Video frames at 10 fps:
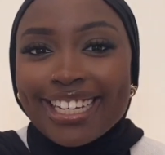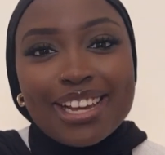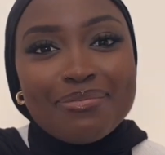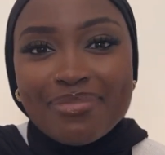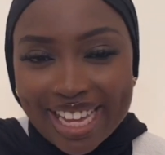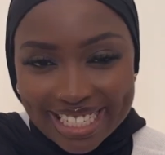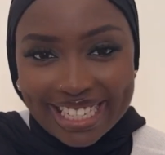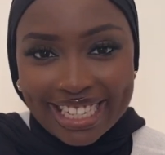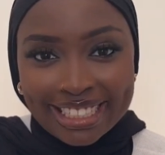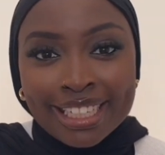
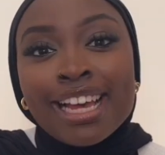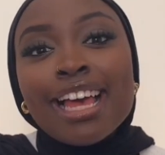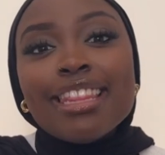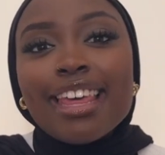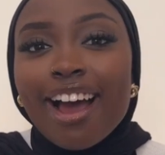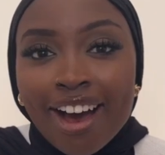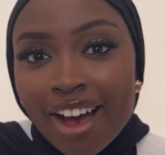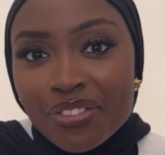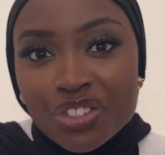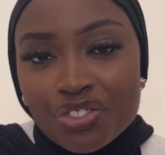Amazing. There are
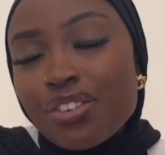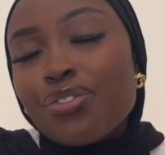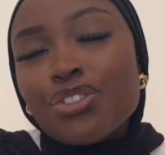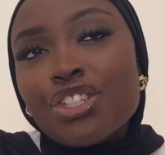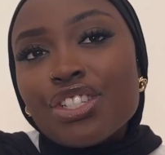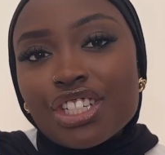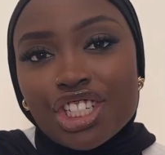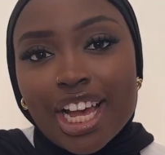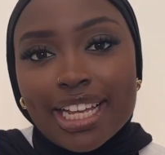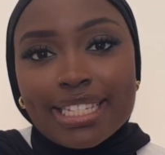other street foods such
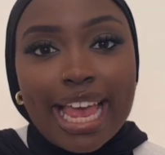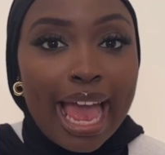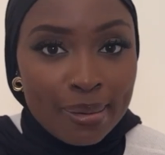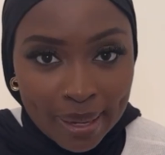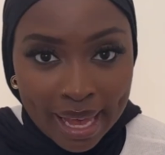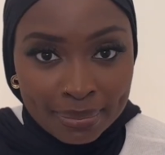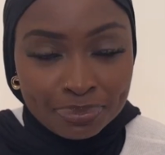as ebe,